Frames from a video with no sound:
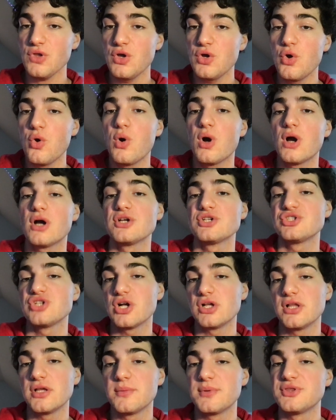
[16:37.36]
who are
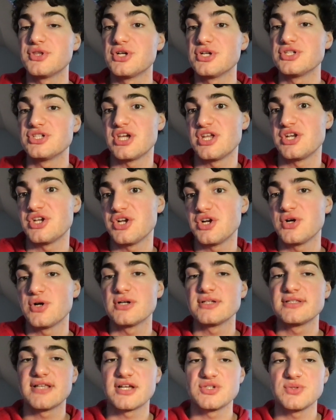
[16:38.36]
struggling with their gender
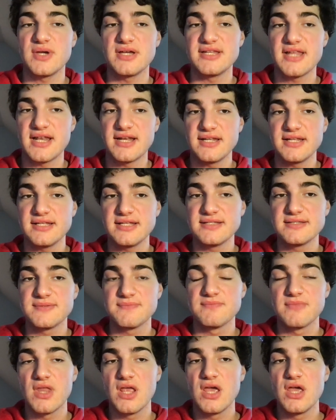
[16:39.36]
or sexual identities.
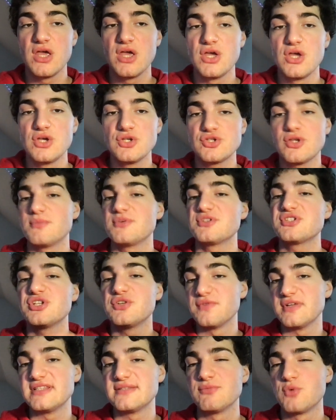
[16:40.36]
So I'm just going to
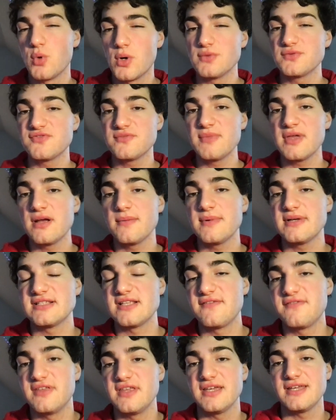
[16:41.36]
read some quotes from there because I
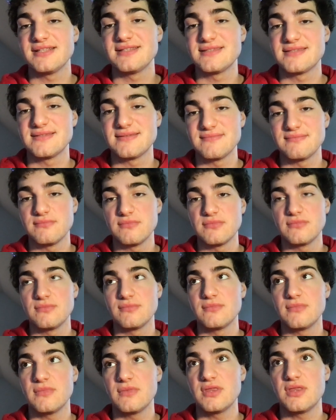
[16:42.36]
feel like it's
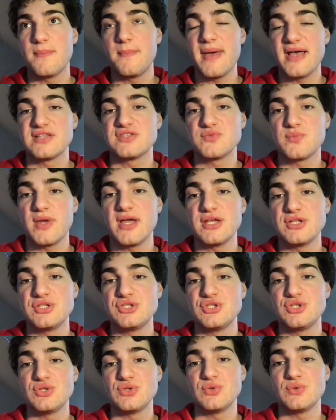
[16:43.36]
the best way
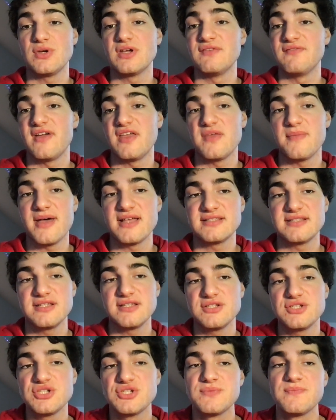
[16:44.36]
to convey the
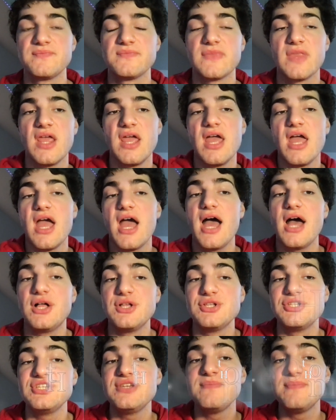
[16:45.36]
message.
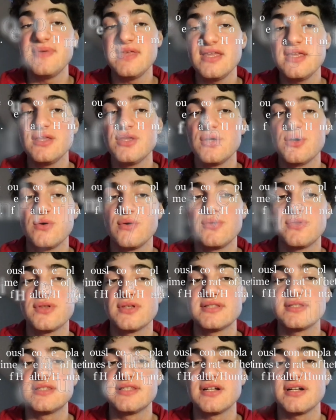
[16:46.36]
LGBT youth
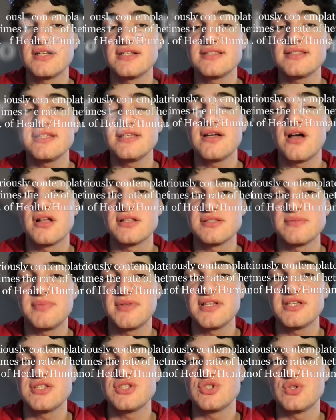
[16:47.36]
seriously
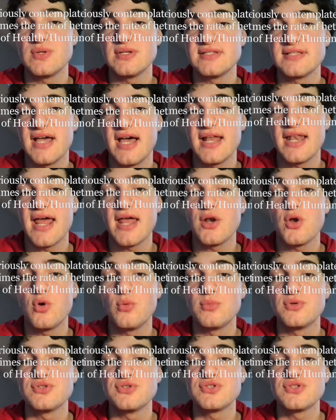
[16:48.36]
contemplate suicide at
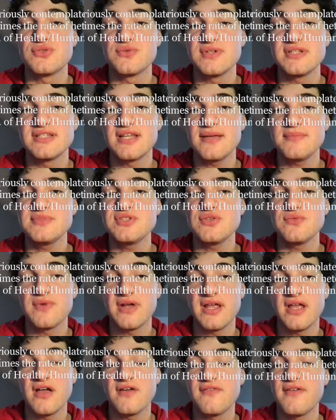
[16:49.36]
almost 3 times the
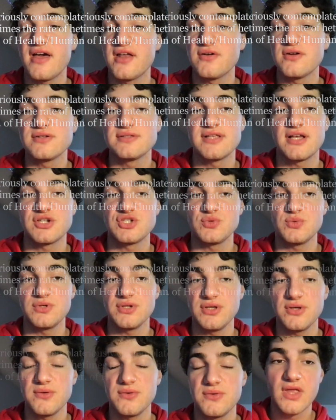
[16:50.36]
rate of heterosexual
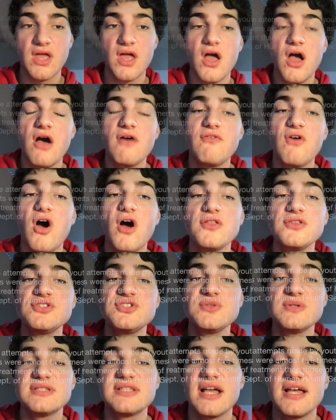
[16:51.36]
youth. Of all the
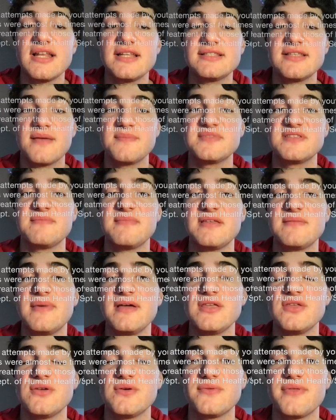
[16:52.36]
suicide attempts made by
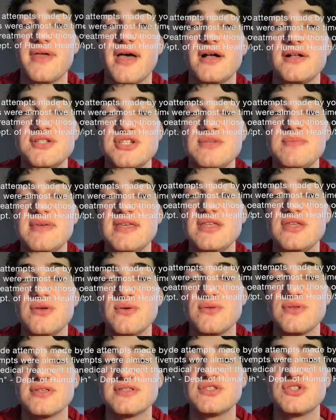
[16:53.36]
youth, LGBT
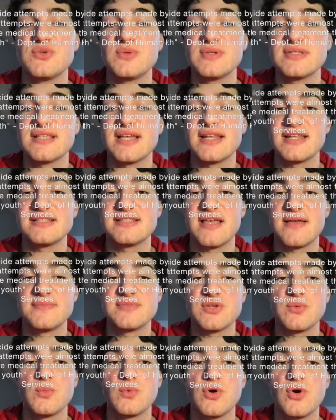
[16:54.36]
youth suicide
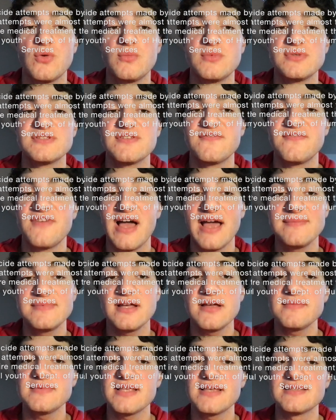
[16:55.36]
attempts were almost 5
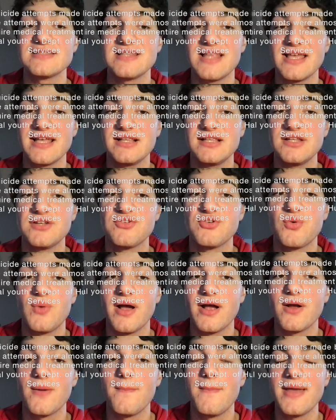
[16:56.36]
times as likely to
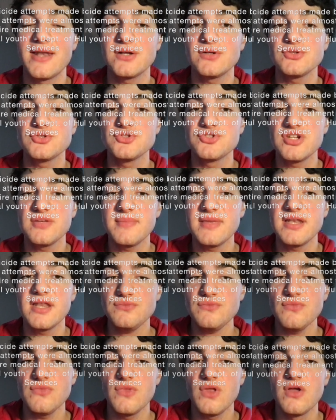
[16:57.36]
require medical treatment
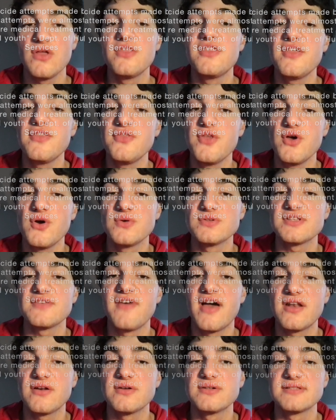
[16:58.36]
than those of
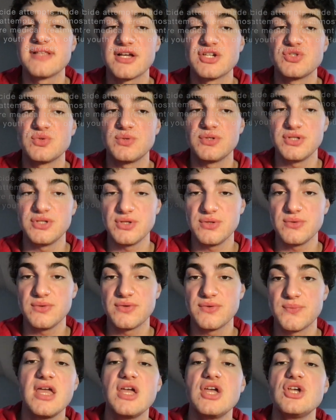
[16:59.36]
heterosexual
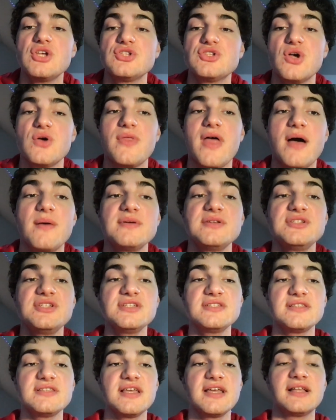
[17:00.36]
youth. So that was
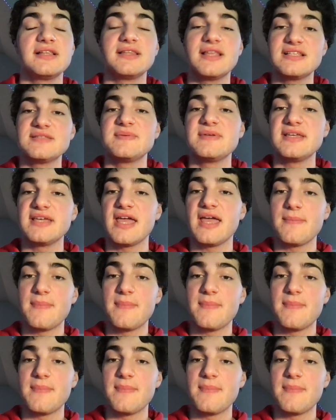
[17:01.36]
just like lesbian, gay,